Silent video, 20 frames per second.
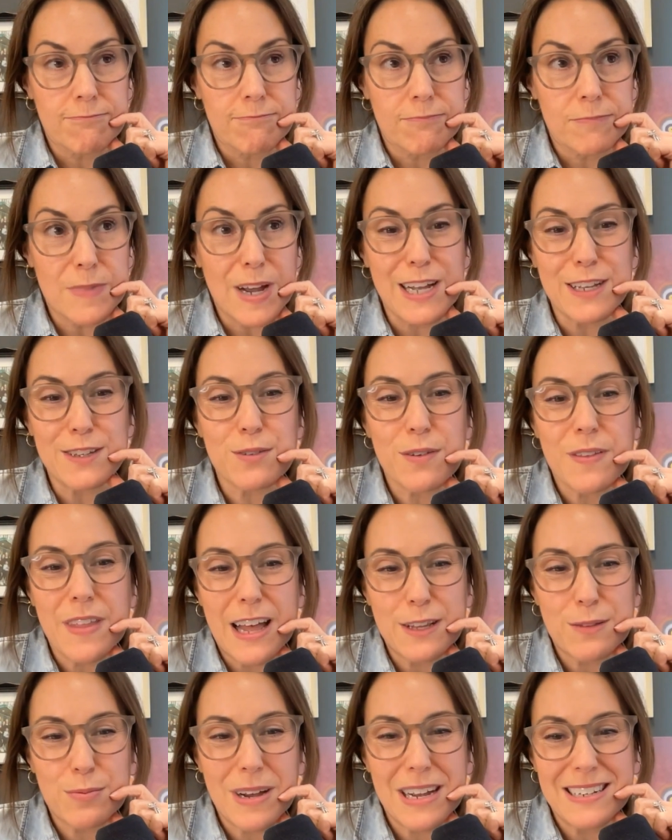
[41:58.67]
And so
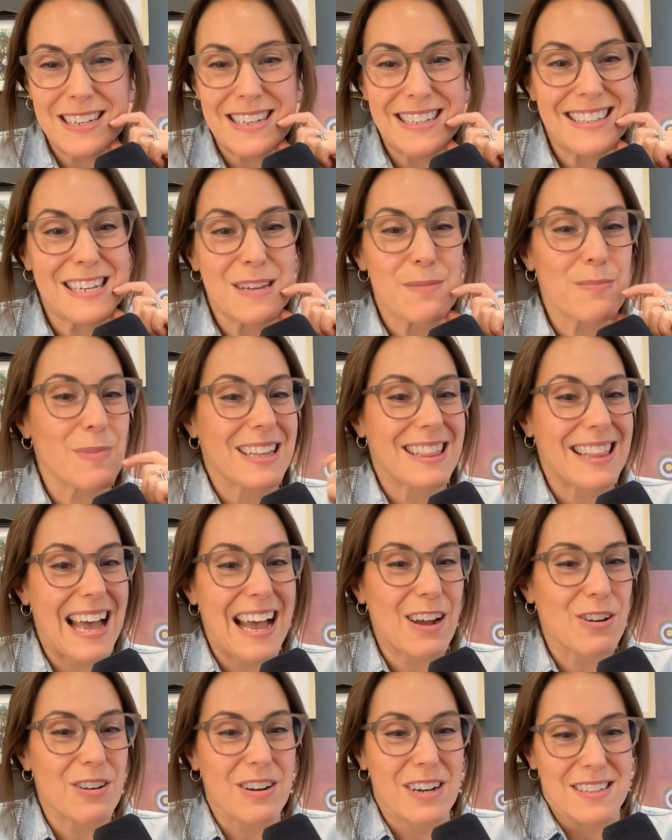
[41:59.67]
that's why it didn't seem like
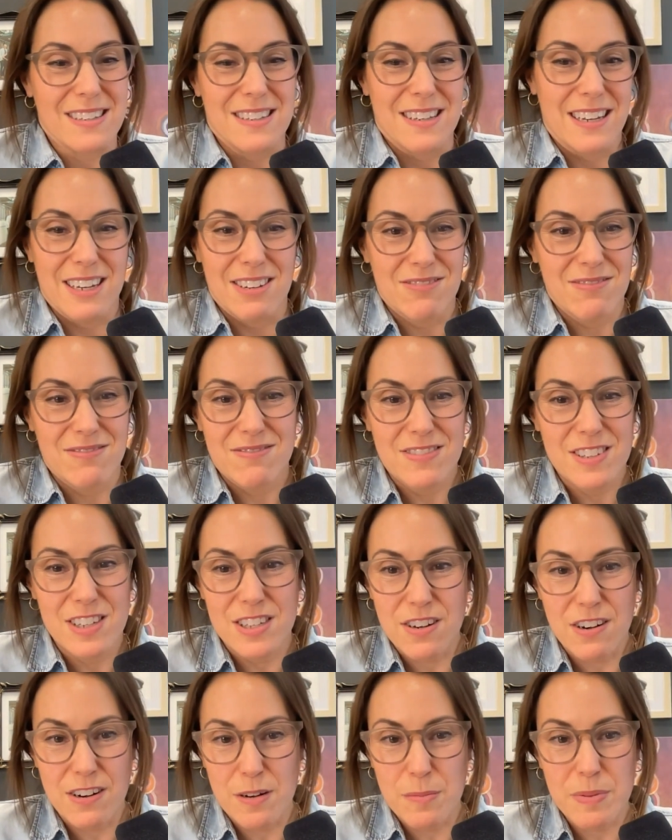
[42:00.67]
that crazy to
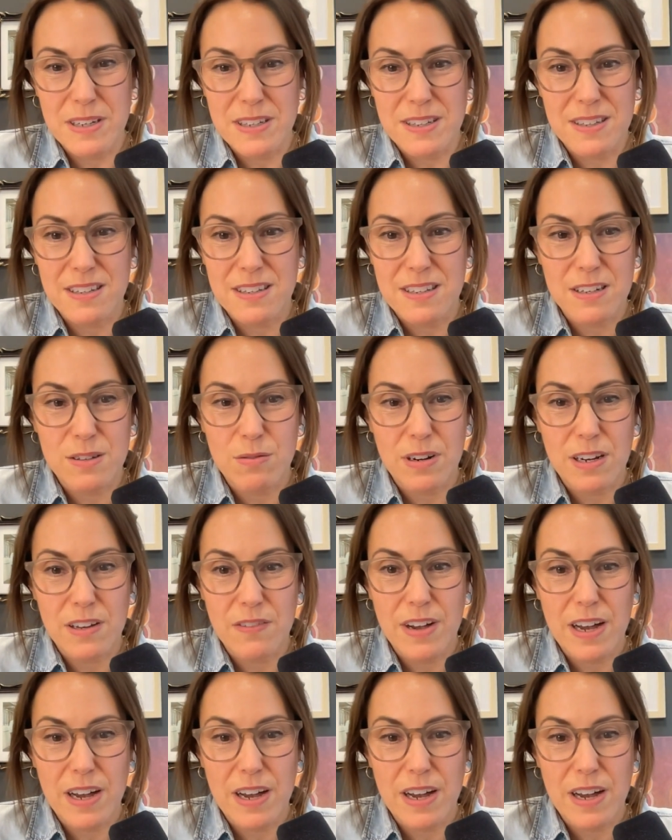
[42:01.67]
start a business at 25